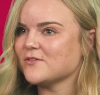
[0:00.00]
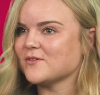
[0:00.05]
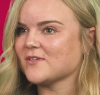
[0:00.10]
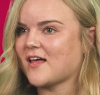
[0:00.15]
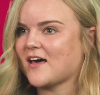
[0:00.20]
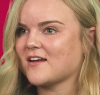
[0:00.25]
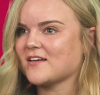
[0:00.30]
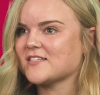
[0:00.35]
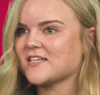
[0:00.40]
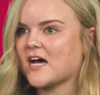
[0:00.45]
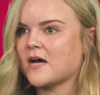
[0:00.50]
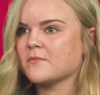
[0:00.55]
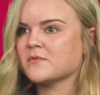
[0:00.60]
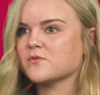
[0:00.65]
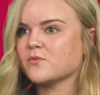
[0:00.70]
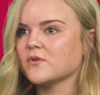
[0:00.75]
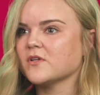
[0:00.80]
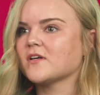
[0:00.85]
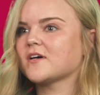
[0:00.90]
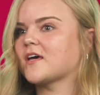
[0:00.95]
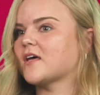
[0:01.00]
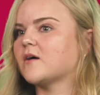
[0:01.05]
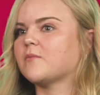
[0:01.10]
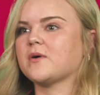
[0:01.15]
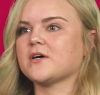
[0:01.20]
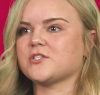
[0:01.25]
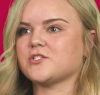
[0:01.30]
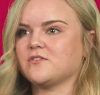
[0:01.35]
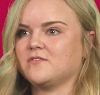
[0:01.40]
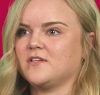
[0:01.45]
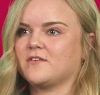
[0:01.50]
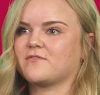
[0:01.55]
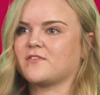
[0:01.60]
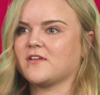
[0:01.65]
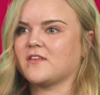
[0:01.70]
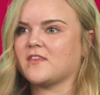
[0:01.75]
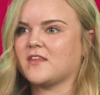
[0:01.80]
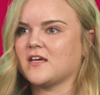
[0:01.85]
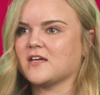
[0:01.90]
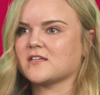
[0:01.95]
a lot of times we'll look at a bunch of
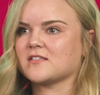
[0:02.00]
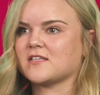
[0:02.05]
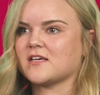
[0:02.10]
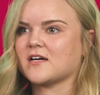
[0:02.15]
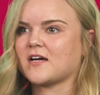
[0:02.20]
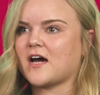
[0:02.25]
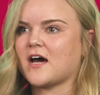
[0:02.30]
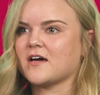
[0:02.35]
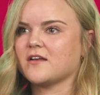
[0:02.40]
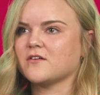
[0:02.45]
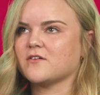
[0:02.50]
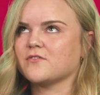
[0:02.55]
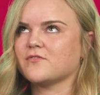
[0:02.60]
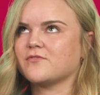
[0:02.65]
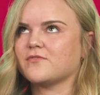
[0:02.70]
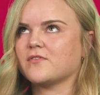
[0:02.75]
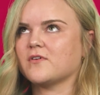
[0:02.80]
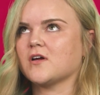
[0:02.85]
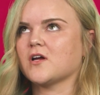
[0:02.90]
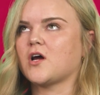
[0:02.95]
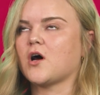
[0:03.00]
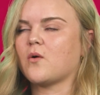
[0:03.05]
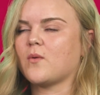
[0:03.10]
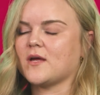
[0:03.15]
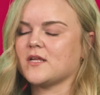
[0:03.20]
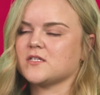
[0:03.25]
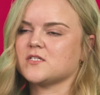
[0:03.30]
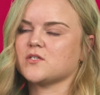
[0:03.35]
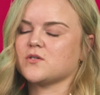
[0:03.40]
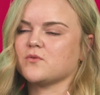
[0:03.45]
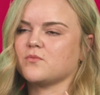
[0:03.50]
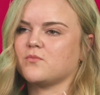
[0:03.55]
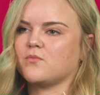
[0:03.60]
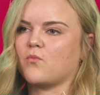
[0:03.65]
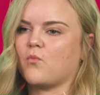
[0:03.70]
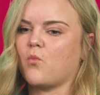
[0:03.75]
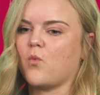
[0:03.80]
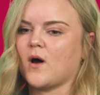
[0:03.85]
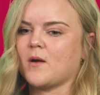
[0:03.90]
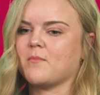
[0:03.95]
different things that kind of go into
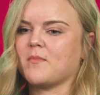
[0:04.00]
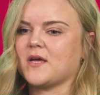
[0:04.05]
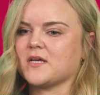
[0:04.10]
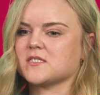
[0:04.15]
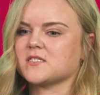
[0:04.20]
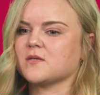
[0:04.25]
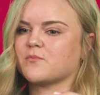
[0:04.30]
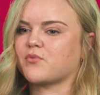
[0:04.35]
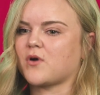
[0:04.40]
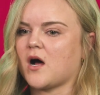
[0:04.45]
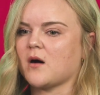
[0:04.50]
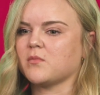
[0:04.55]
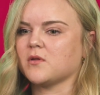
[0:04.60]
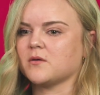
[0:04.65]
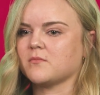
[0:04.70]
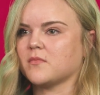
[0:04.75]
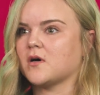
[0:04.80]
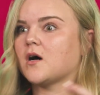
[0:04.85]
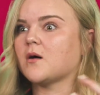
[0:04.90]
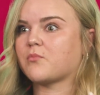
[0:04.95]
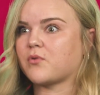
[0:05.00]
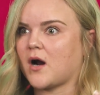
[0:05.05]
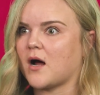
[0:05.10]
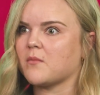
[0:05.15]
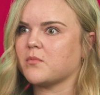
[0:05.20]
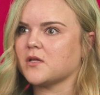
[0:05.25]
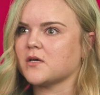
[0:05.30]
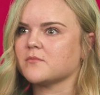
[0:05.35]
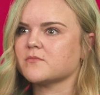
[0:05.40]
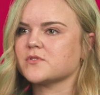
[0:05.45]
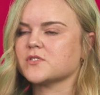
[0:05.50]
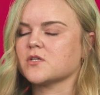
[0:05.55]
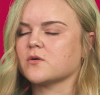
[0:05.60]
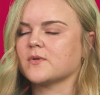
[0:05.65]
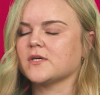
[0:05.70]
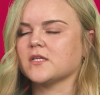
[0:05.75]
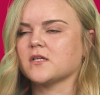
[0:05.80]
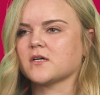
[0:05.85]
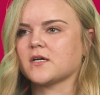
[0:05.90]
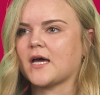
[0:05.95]
what makes the problem a problem. So we
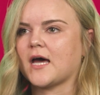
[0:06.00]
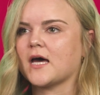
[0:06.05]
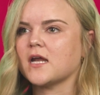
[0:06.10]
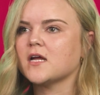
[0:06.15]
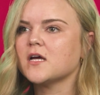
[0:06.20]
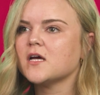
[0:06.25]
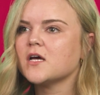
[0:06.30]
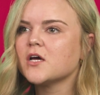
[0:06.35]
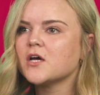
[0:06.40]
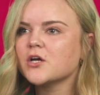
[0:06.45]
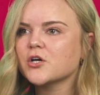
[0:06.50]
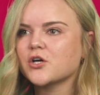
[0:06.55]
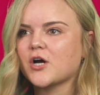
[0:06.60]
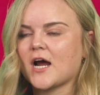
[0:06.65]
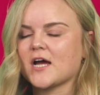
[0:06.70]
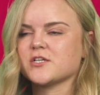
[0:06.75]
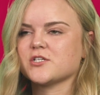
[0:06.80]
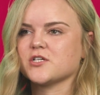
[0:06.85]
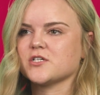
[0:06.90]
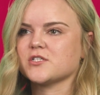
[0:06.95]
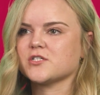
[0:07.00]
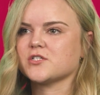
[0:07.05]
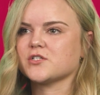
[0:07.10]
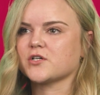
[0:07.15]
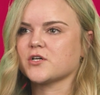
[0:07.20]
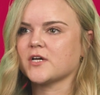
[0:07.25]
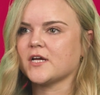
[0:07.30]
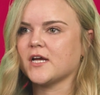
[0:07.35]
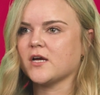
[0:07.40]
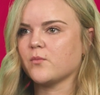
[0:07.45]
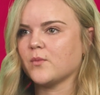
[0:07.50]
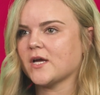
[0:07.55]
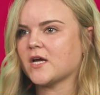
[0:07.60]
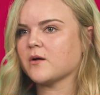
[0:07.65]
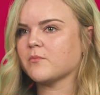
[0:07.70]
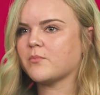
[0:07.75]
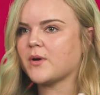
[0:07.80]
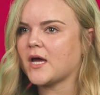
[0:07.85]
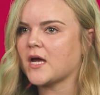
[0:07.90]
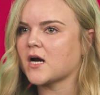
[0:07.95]
look at crash history and we
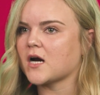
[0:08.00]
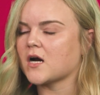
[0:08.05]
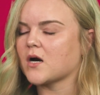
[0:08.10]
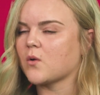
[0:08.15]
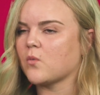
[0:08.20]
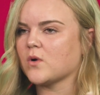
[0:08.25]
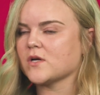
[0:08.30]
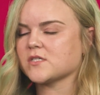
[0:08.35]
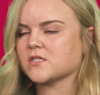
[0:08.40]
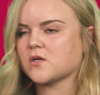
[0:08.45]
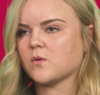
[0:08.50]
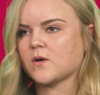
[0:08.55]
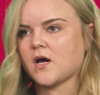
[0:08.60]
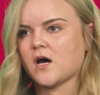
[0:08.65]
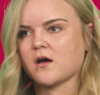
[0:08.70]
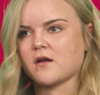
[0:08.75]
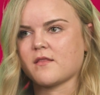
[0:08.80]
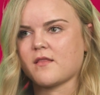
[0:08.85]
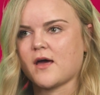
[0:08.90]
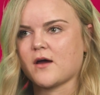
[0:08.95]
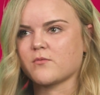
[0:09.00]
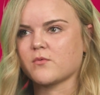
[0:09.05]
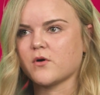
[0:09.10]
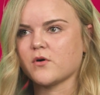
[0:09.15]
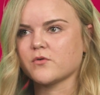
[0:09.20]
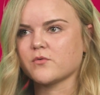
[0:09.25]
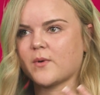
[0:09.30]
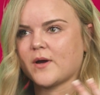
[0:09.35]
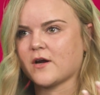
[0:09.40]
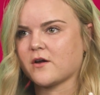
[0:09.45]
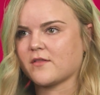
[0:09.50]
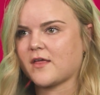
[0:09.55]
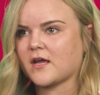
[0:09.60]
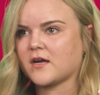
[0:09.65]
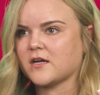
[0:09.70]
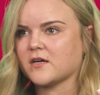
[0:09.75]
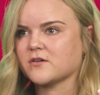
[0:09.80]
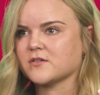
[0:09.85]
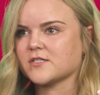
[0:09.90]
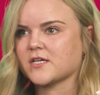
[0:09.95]
compare what's going on in that roadway or that
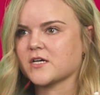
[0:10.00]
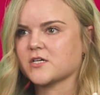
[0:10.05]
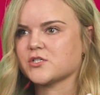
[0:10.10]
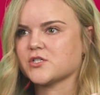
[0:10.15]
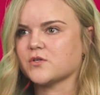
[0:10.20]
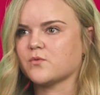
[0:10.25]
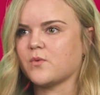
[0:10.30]
intersection